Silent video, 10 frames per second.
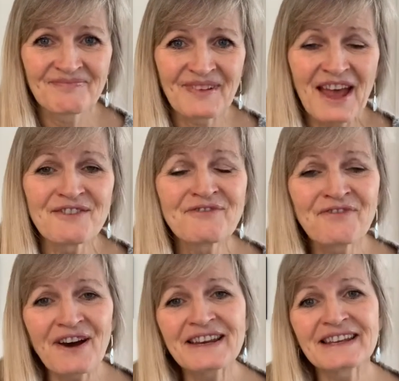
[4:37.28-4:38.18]
And
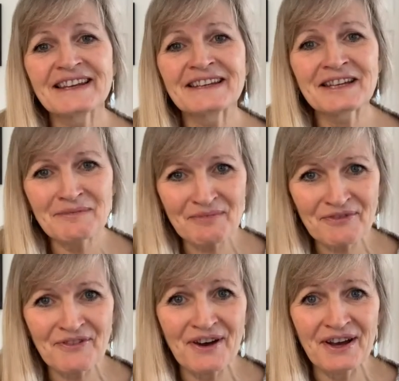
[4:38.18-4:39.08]
finally, number
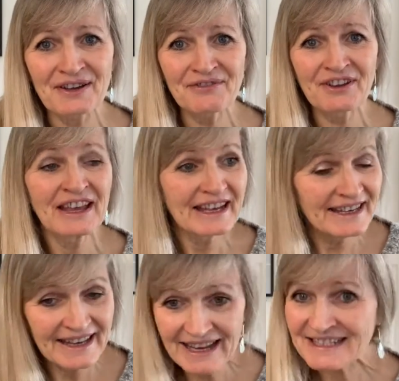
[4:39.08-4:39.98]
5,
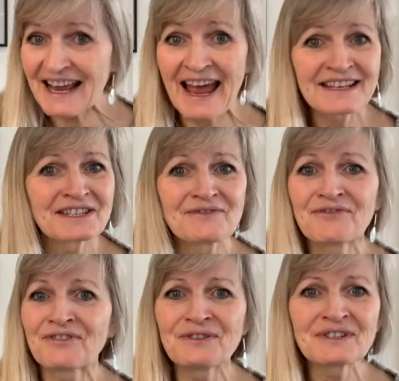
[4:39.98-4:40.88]
let's add some
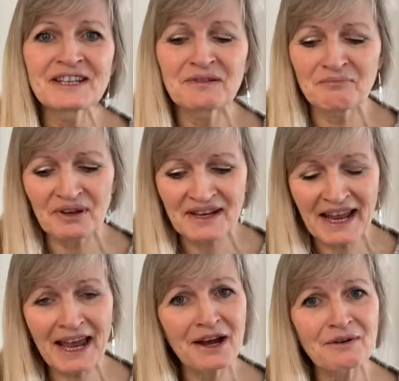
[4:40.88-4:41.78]
fruit in. But
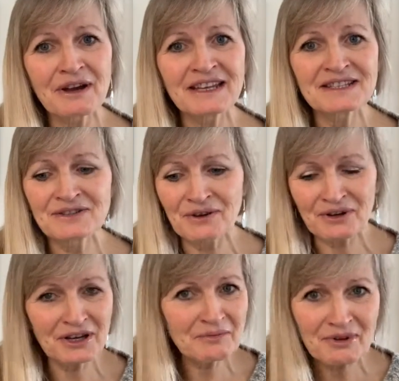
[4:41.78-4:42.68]
now it's not
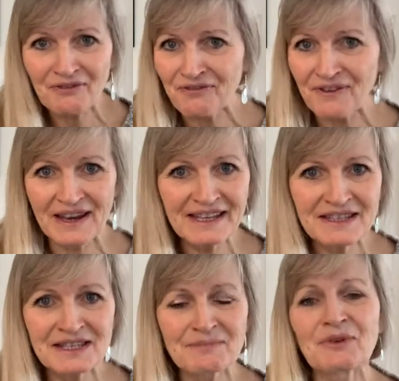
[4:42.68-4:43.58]
going to be filling the
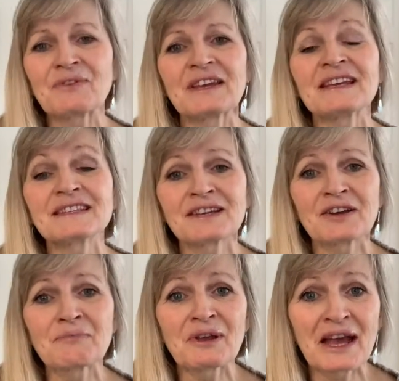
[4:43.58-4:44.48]
smoothie, it's going
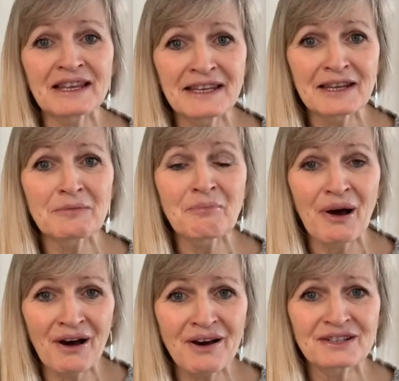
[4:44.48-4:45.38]
to be a little
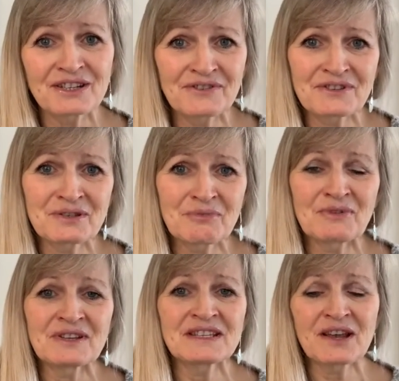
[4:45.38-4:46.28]
part of the
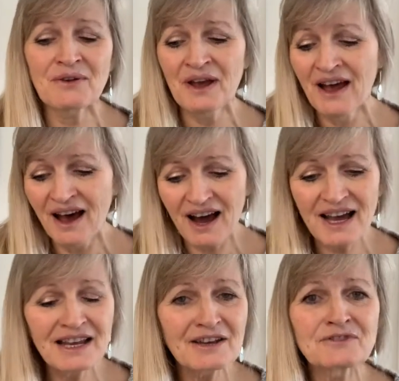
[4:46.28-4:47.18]
smoothie. So
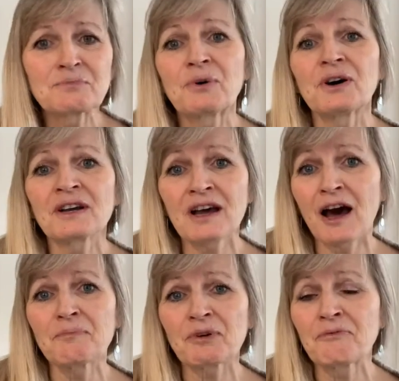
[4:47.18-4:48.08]
I love to put a
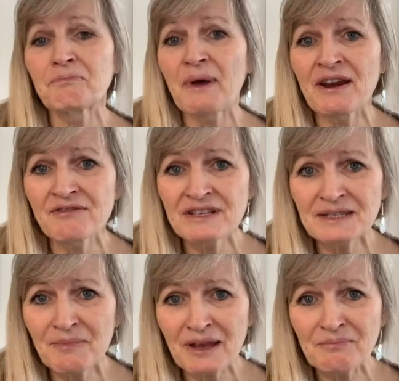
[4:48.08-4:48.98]
cup of
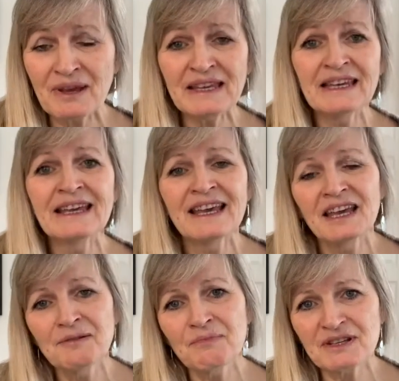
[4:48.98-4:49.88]
berries maybe
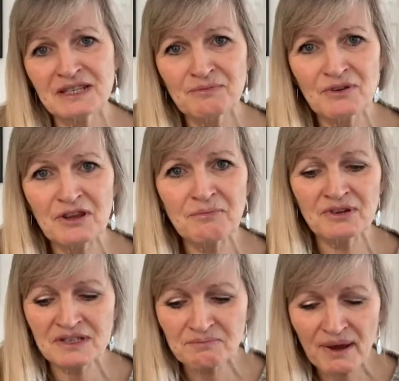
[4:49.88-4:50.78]
in my smoothie,
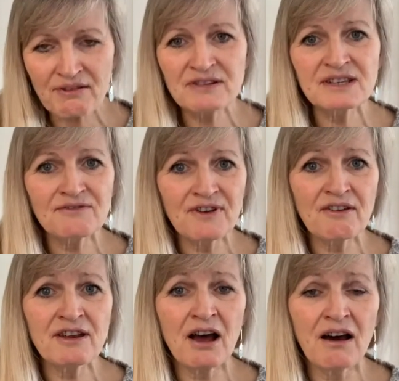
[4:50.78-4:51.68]
because berries are
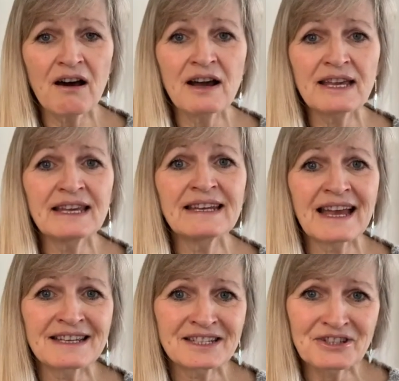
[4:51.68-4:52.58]
very high in
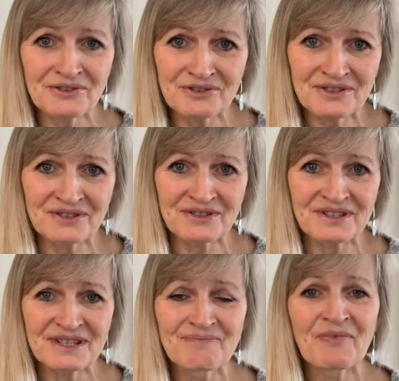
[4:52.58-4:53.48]

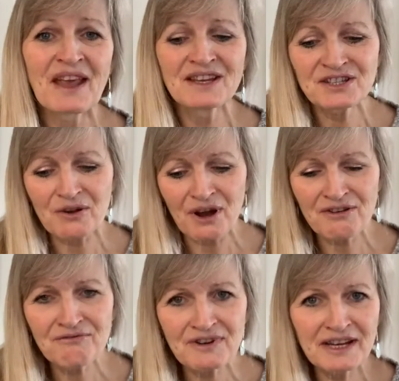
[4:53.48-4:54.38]
antioxidants. So I
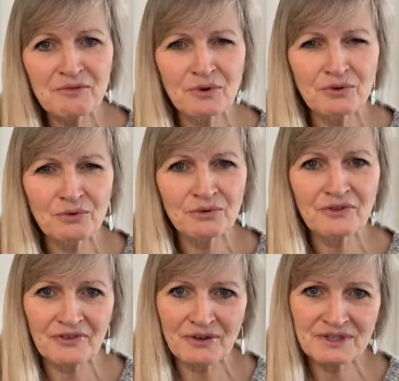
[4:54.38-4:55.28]
really want all
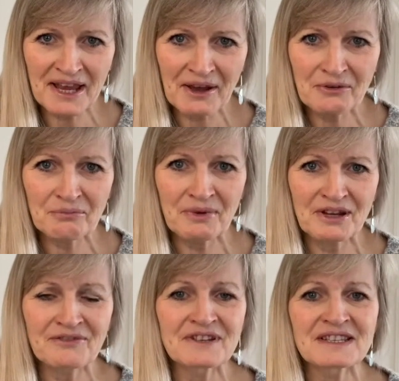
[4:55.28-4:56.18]
of those health
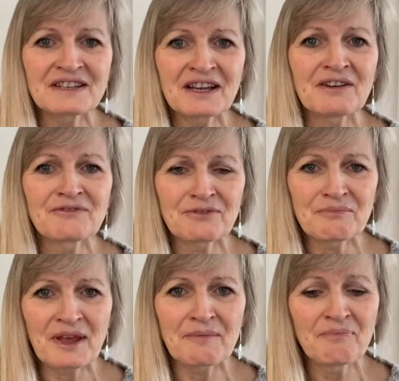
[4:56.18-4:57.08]
benefits that come
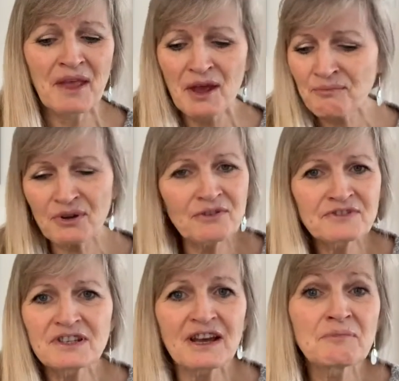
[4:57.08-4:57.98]
from them. But
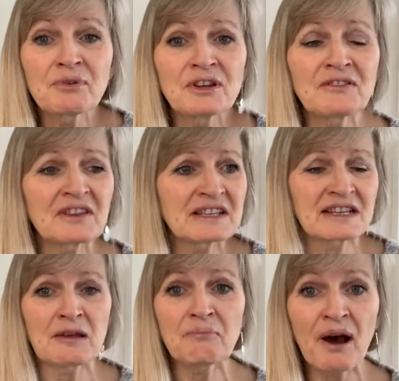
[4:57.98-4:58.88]
often I put in things
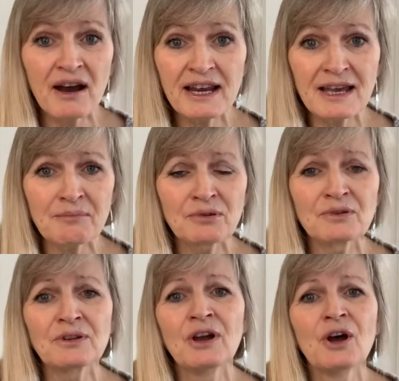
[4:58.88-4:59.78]
like
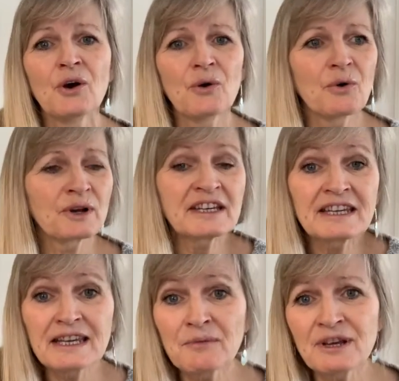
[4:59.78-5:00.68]
pineapple or
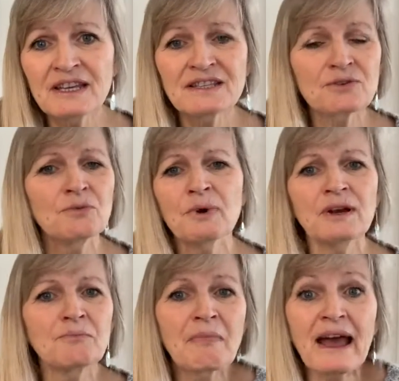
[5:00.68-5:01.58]
kiwis
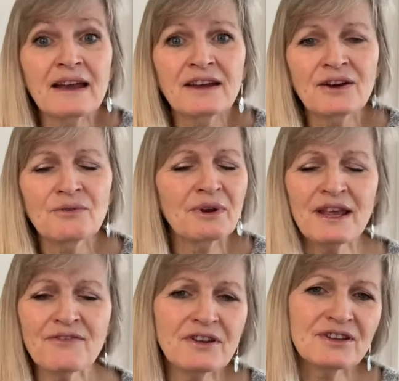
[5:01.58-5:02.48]
or mango,
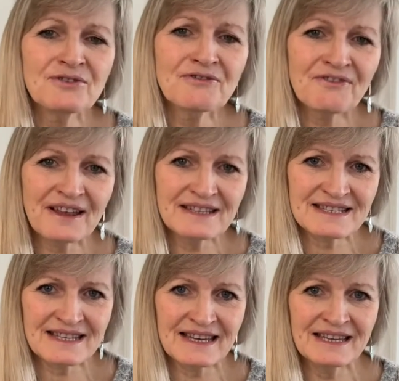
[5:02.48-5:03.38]
whatever you
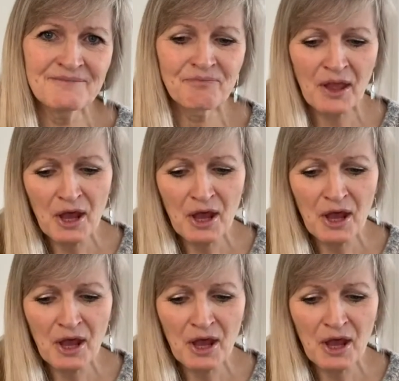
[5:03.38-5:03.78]
fancy.